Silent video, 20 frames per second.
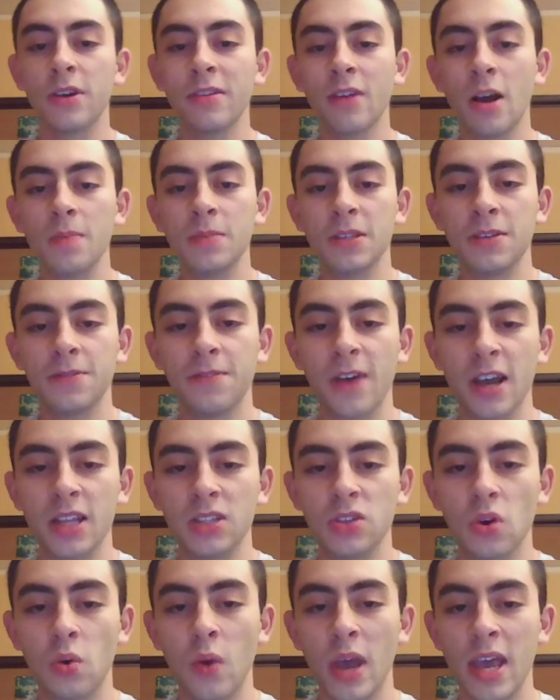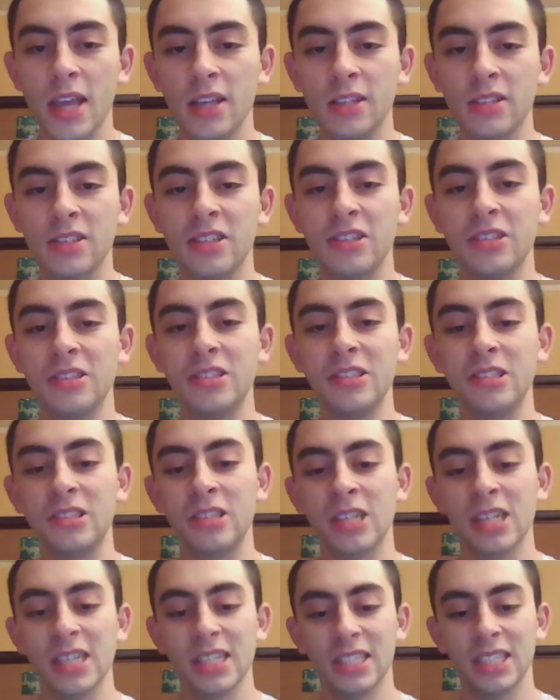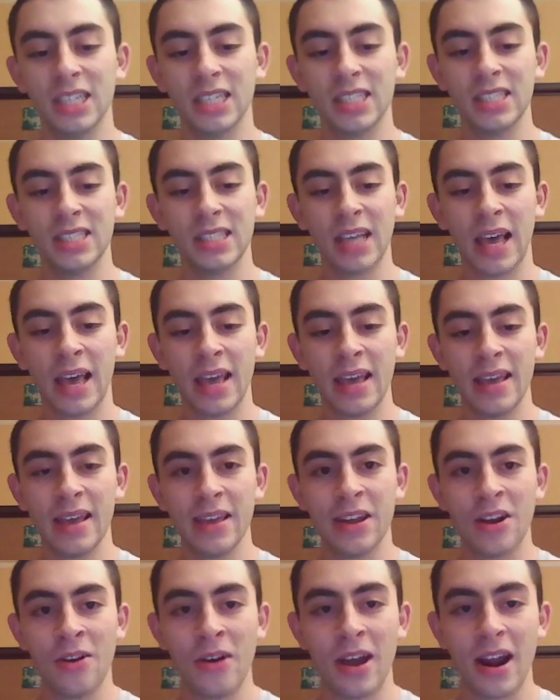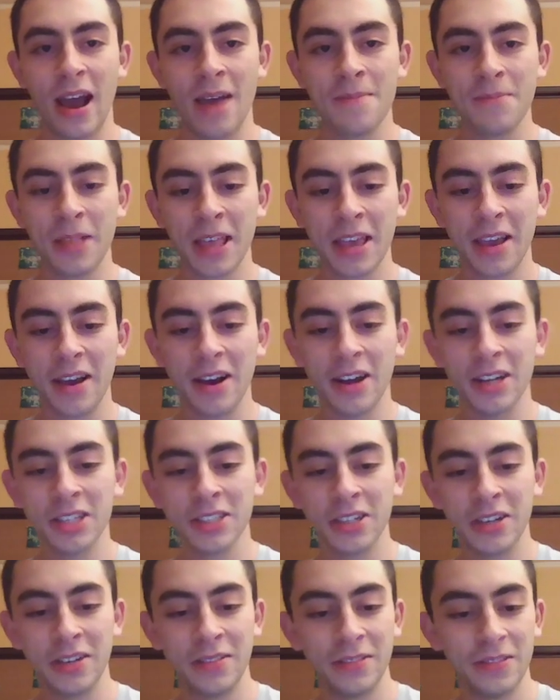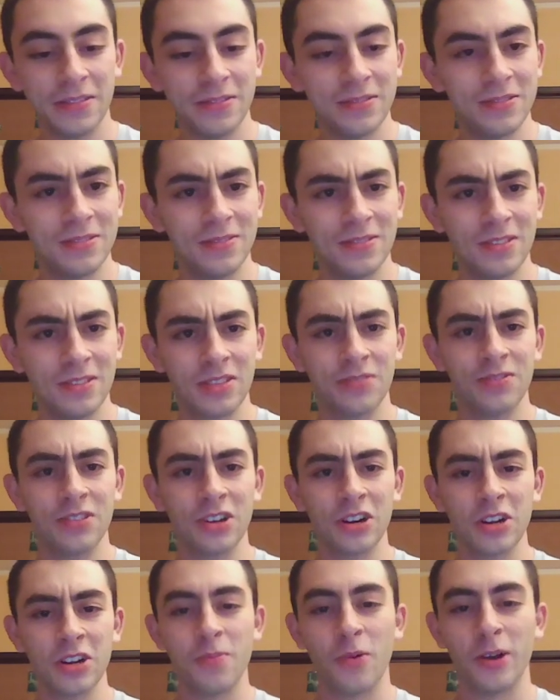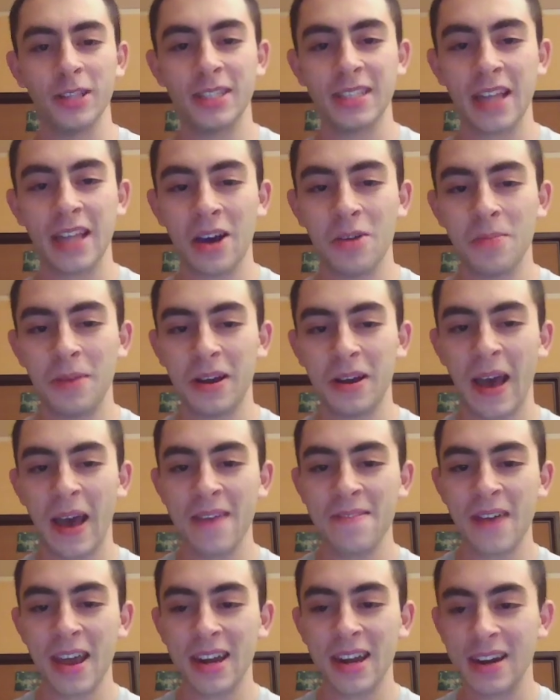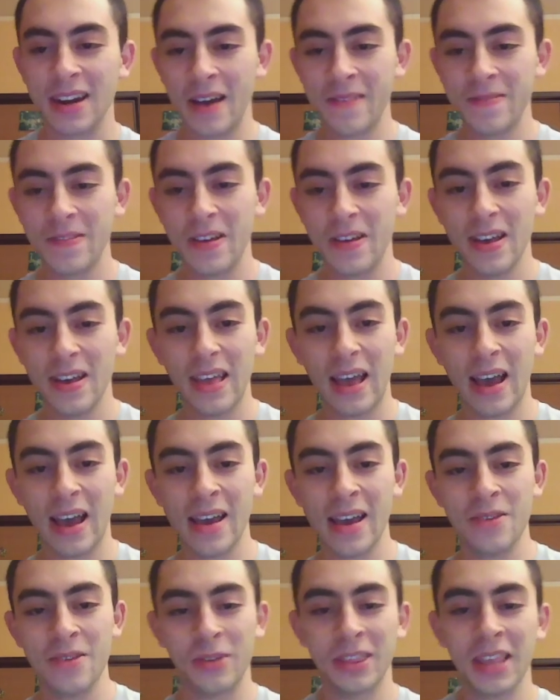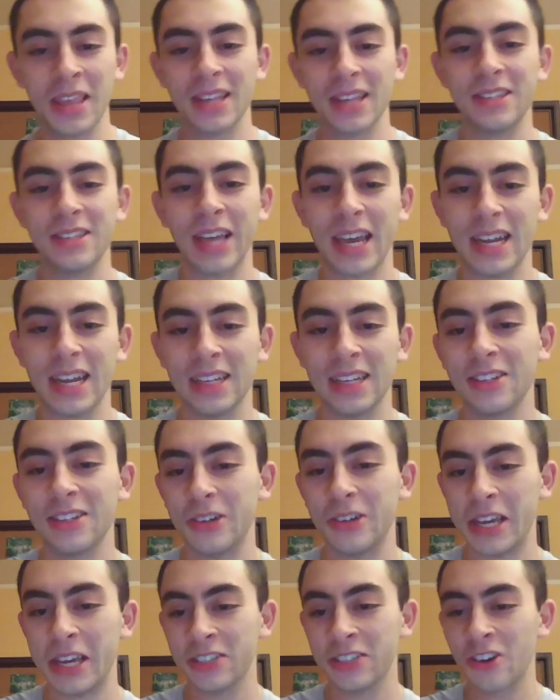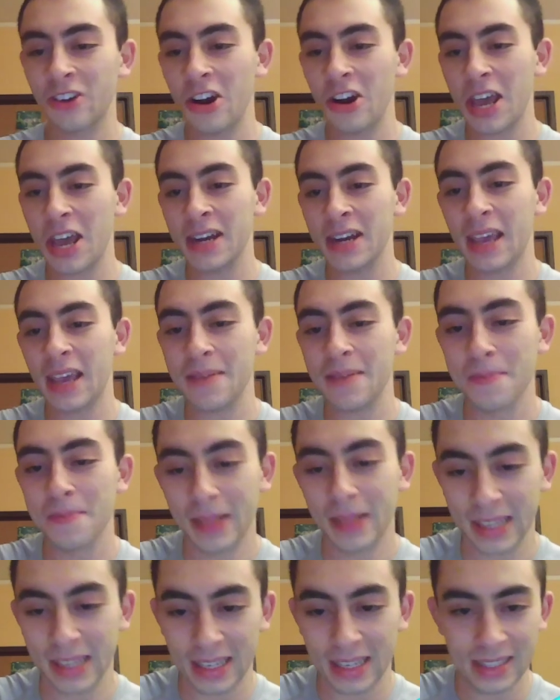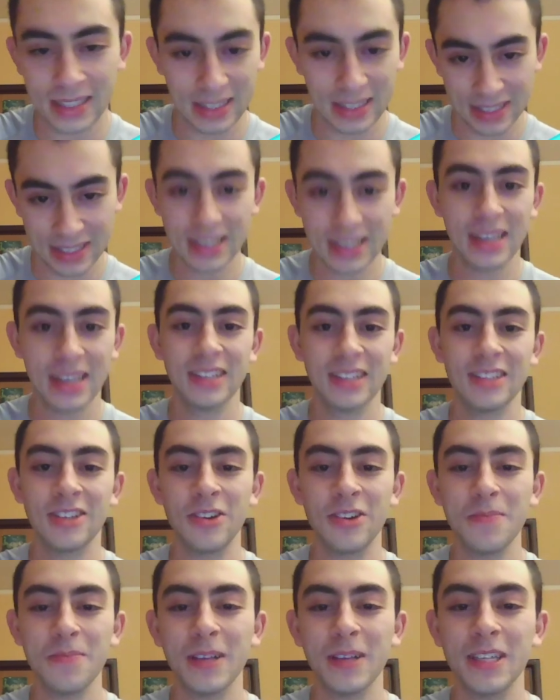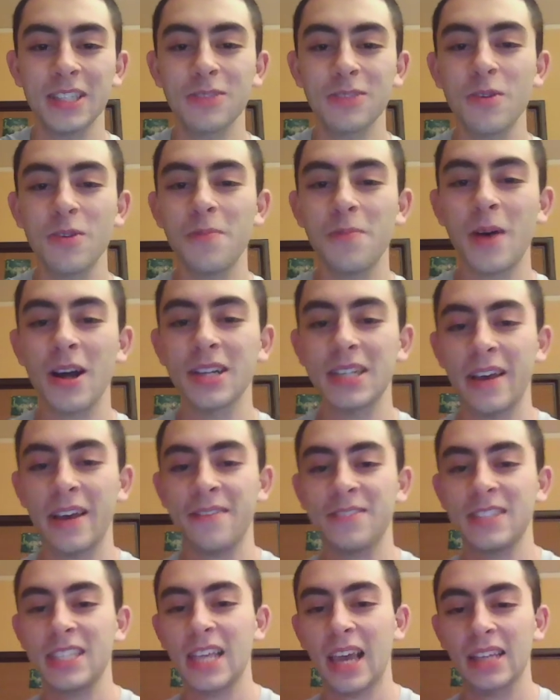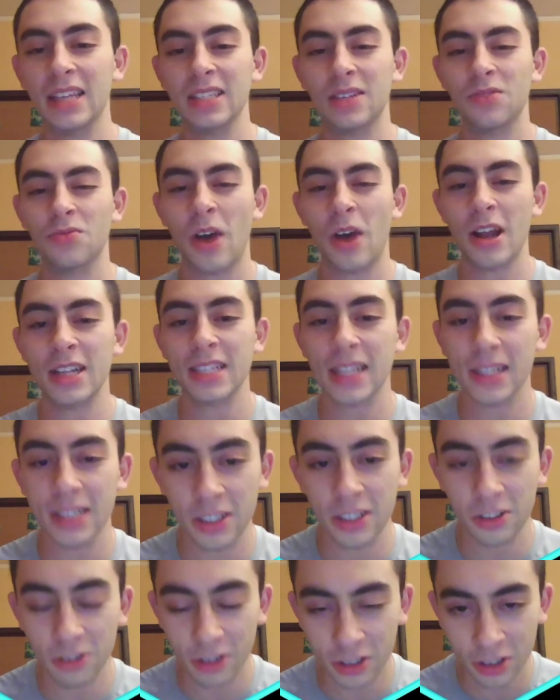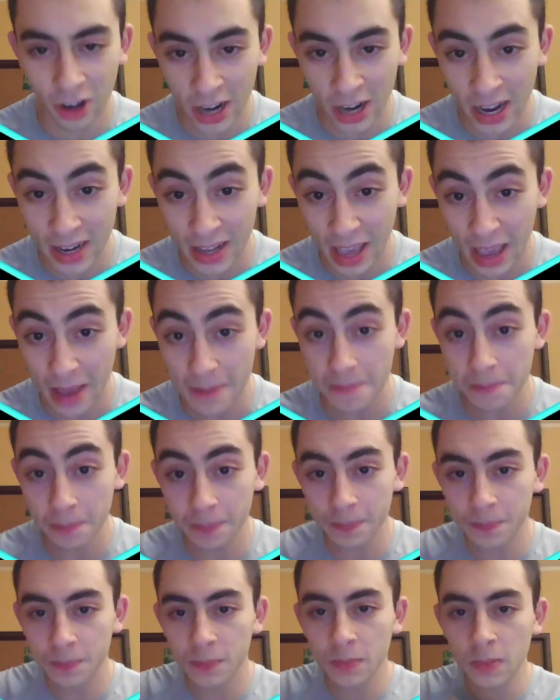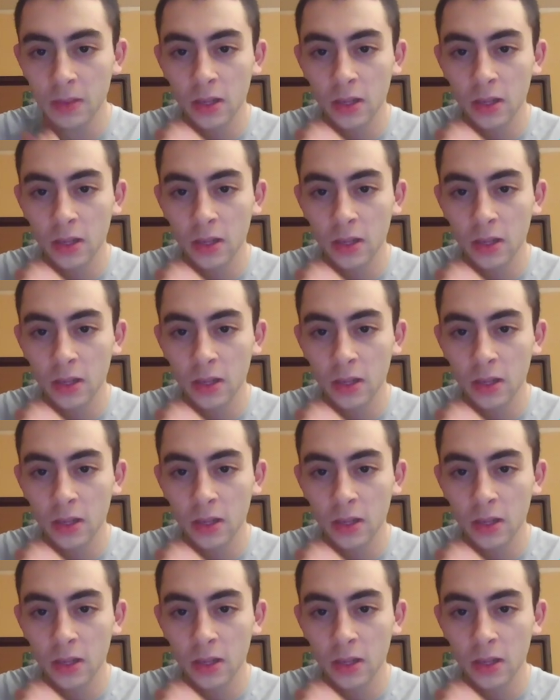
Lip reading: Ray Robson finds a way to just say, you know what, I'm playing 130 points down, but I've had enough. I would like to get into a drawn endgame, please. So he plays this move pawn to f6, and why does that lead to a drawn endgame?